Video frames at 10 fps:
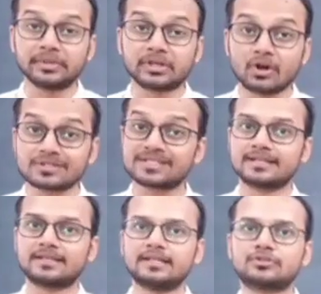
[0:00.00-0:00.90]

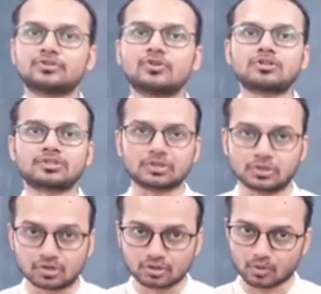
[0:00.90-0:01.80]
because they not
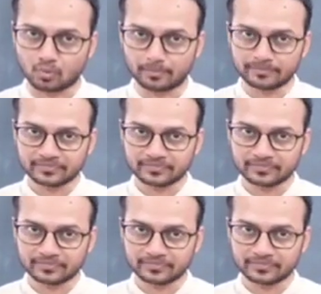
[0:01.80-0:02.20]
grow.